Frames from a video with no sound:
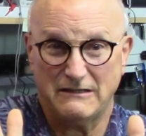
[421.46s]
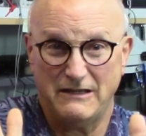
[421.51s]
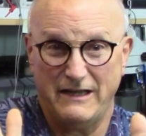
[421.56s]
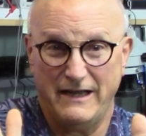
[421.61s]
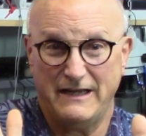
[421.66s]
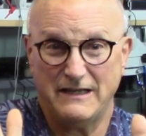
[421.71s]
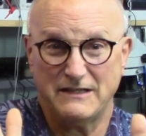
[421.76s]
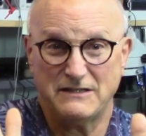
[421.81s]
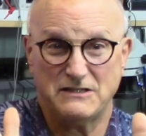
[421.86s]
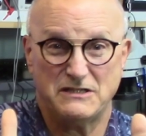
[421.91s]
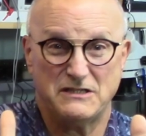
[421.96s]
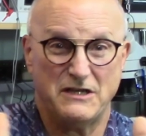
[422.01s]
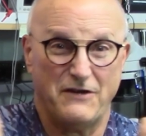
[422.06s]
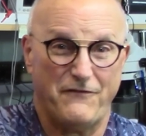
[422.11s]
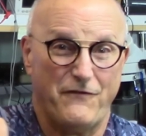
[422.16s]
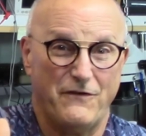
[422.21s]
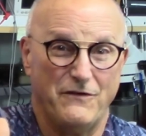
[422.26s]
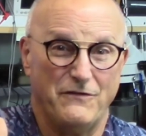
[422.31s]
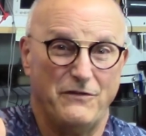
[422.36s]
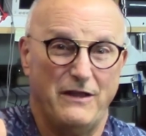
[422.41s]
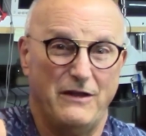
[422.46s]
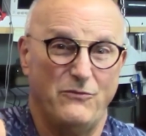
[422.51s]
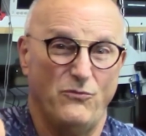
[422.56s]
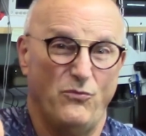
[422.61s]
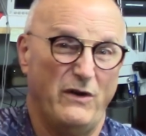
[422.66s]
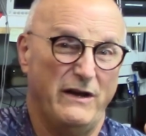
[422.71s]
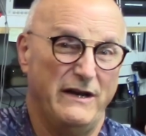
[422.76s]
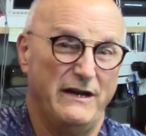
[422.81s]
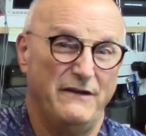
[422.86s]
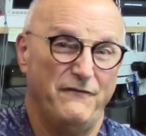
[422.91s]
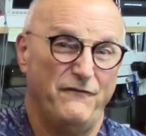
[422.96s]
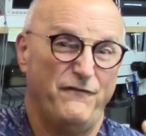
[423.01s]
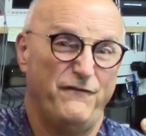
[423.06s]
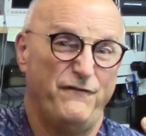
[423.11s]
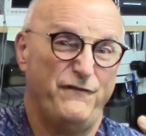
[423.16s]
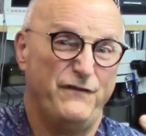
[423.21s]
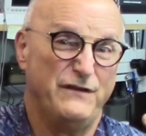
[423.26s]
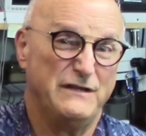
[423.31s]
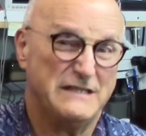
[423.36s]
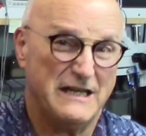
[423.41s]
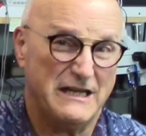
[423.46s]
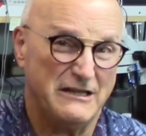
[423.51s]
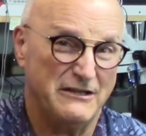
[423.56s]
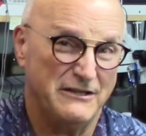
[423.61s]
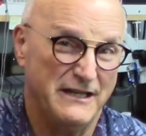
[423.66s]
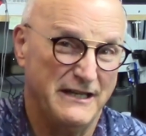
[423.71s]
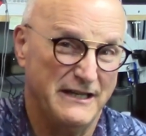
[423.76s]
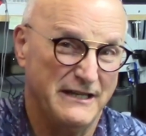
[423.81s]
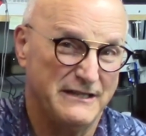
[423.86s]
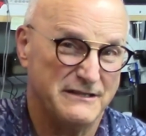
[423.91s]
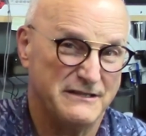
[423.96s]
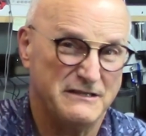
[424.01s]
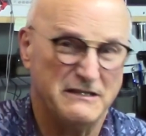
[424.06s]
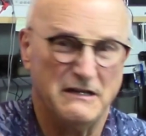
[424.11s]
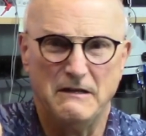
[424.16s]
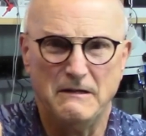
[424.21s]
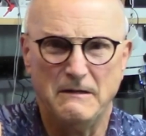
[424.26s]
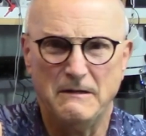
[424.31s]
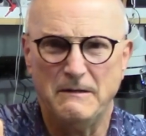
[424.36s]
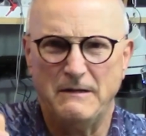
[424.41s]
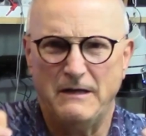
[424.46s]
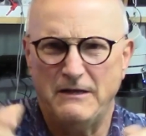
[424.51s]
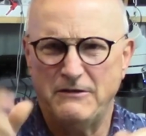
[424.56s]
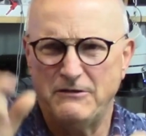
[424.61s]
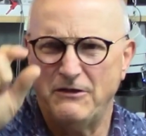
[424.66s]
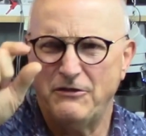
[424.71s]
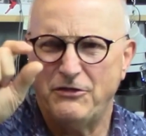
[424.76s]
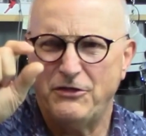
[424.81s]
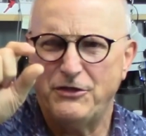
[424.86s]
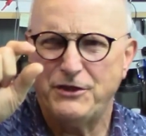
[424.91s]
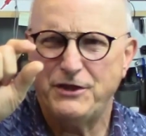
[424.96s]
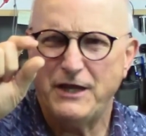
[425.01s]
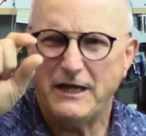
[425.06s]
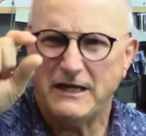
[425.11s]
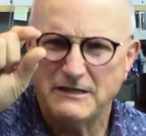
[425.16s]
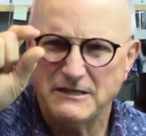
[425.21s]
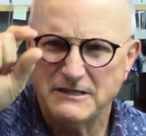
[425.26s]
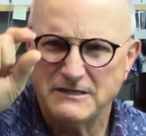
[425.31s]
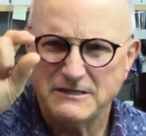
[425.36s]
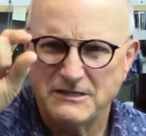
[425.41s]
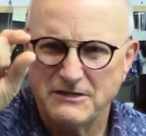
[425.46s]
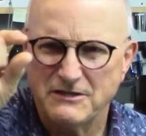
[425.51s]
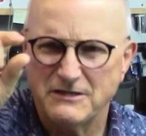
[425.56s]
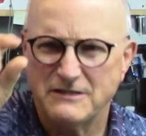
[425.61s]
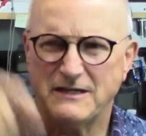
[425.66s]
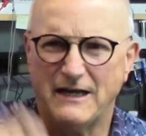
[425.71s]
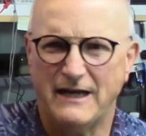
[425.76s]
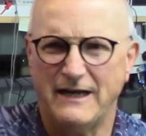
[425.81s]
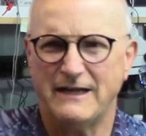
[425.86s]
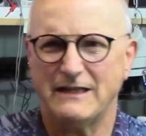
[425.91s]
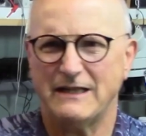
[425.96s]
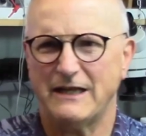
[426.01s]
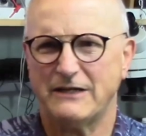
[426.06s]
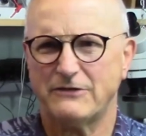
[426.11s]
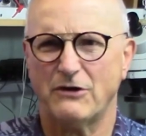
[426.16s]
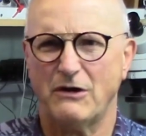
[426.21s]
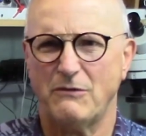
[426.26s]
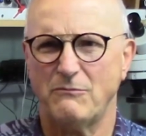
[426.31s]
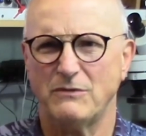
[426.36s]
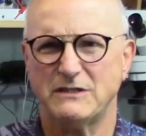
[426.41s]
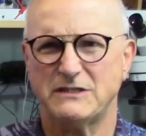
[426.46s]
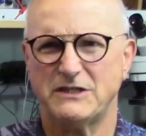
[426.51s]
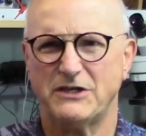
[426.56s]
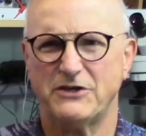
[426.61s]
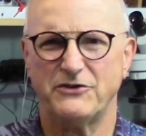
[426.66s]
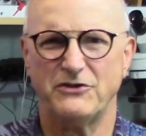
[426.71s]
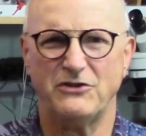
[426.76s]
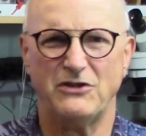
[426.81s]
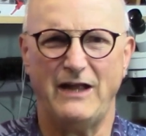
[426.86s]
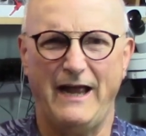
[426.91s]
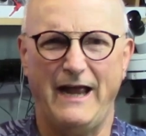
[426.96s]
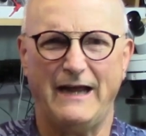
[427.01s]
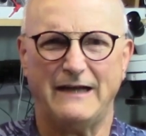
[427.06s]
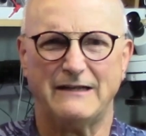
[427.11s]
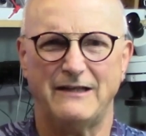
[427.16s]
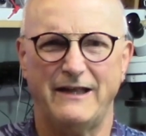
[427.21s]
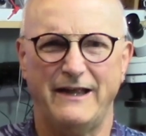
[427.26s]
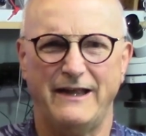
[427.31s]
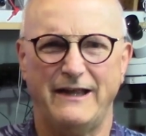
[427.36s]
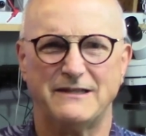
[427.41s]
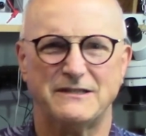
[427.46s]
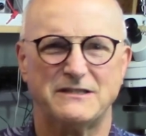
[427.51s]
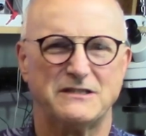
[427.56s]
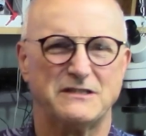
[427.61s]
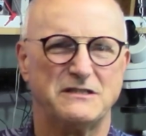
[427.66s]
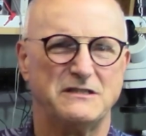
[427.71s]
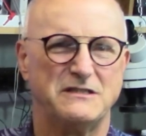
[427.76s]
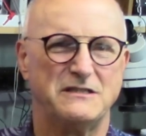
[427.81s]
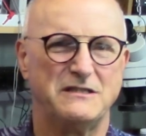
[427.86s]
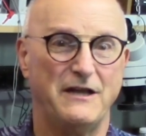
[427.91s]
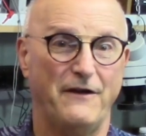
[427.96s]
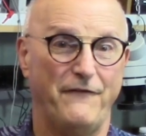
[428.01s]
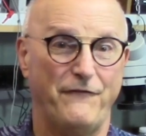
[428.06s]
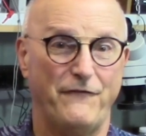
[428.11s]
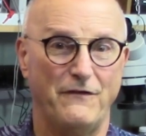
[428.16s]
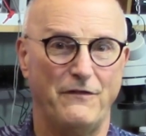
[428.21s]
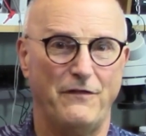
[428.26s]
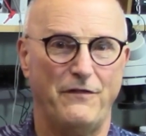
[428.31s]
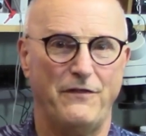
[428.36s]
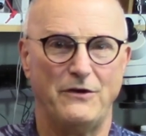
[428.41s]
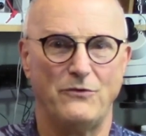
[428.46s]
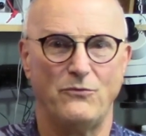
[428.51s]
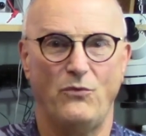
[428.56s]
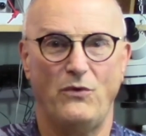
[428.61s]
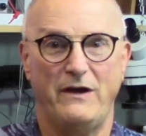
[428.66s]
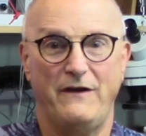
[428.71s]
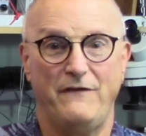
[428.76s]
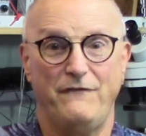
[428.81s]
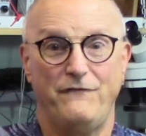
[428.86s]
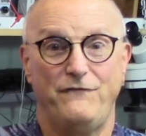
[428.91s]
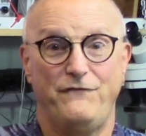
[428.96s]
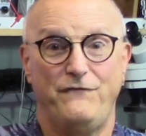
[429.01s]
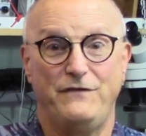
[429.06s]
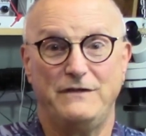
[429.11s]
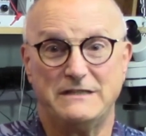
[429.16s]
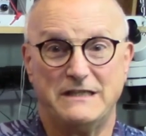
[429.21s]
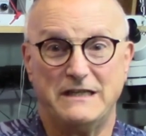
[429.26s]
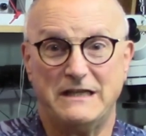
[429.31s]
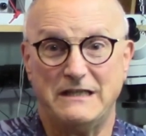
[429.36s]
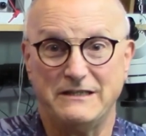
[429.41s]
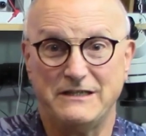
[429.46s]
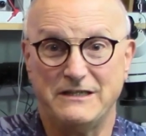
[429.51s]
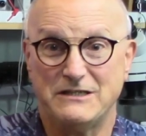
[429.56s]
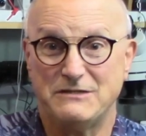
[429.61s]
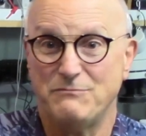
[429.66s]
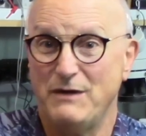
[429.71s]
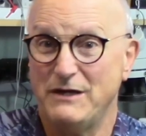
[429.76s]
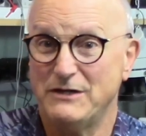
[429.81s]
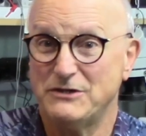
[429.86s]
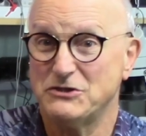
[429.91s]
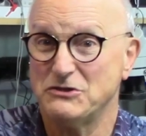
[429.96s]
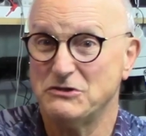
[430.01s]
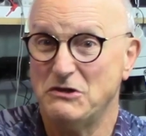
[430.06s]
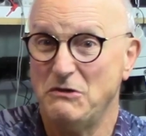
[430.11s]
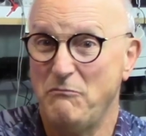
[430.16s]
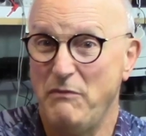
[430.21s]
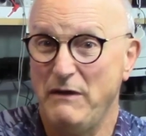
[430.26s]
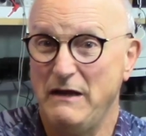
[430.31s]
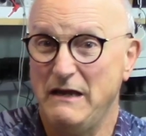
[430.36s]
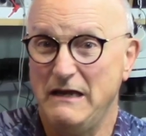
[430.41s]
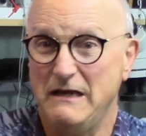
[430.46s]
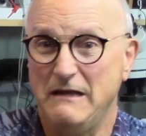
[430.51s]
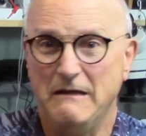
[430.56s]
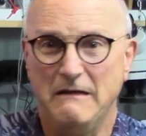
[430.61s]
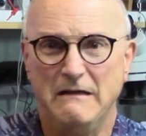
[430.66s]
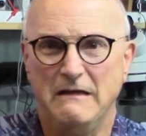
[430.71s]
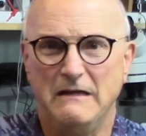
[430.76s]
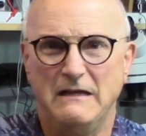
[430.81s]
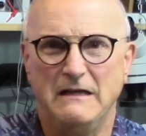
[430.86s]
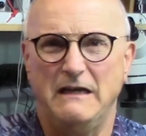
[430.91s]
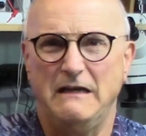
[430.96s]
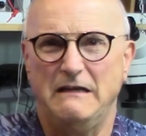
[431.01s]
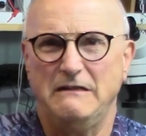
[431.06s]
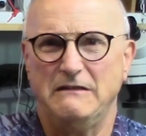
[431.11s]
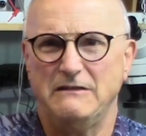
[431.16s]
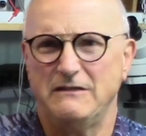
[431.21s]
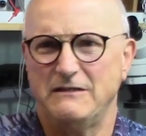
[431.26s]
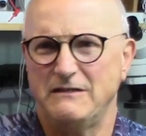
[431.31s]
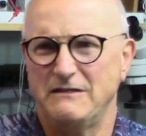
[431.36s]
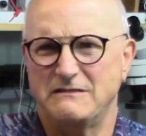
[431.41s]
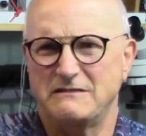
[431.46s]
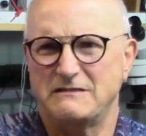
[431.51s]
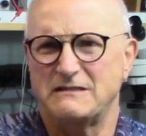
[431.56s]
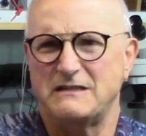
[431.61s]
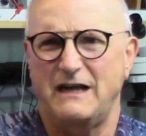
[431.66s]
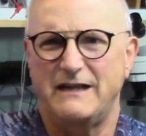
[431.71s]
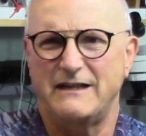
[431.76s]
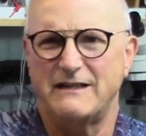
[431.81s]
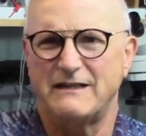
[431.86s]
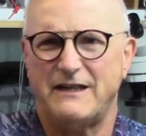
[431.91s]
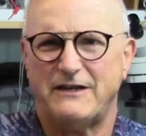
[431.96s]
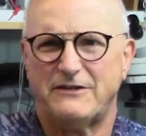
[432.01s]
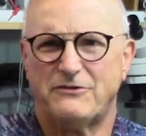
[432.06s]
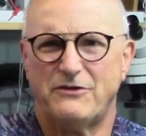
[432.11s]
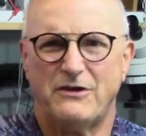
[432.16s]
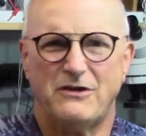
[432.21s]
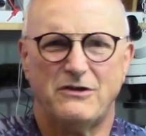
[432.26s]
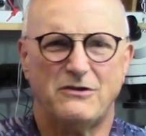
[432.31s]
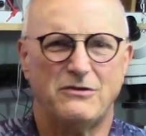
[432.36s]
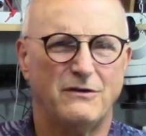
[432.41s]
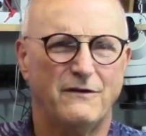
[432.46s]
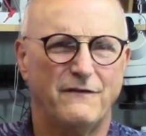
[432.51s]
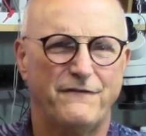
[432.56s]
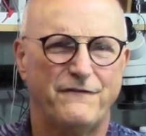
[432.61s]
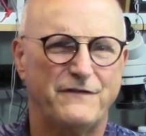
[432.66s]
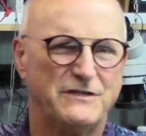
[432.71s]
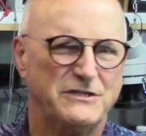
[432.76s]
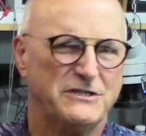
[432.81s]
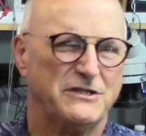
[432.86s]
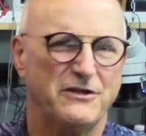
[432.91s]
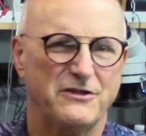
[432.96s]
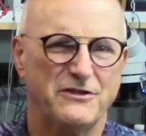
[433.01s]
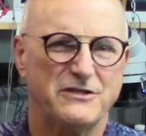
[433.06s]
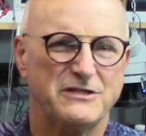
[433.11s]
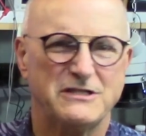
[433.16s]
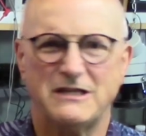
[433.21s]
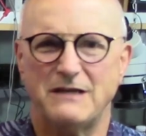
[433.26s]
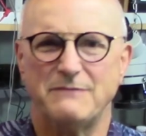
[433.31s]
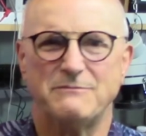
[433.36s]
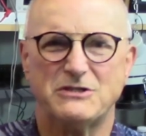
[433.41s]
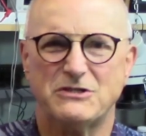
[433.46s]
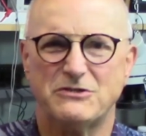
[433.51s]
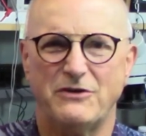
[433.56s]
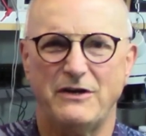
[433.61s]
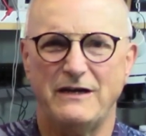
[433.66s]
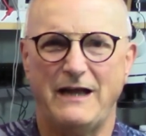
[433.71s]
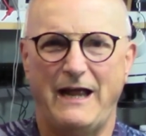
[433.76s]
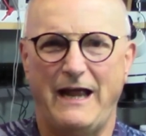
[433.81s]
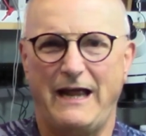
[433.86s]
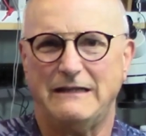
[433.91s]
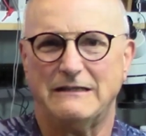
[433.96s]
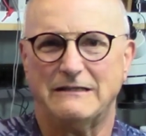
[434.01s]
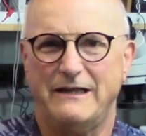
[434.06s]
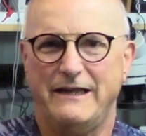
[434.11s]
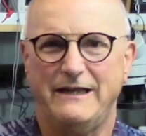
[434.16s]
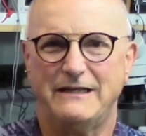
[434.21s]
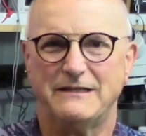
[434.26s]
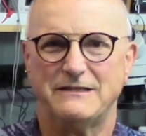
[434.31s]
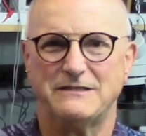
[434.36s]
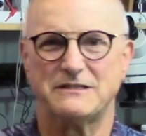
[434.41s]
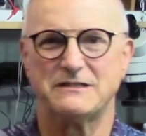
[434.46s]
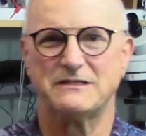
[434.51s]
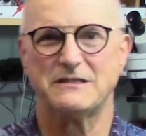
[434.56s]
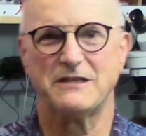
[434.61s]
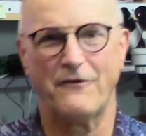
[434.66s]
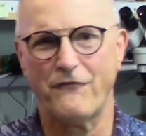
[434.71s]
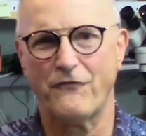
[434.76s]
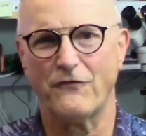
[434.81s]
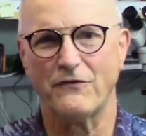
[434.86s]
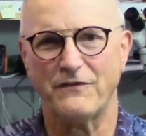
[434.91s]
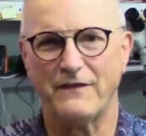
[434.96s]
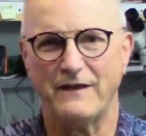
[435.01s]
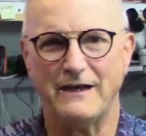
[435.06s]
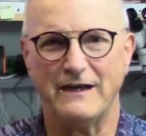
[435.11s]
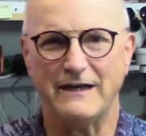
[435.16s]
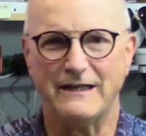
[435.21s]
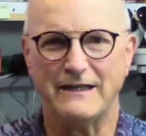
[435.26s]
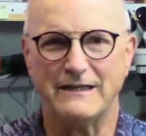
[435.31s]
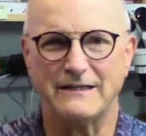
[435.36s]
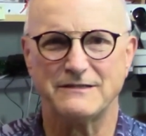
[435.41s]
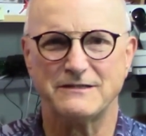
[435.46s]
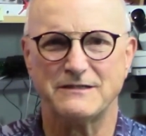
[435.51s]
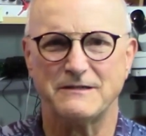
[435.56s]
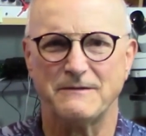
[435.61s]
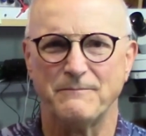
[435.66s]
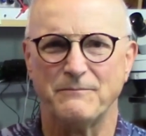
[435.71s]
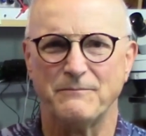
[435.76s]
like it's different than what it physically is, and the thickness of the dielectric material act like it's different than what it physically is measured to be, and the dielectric coefficient of the substrate act like it's different than it is.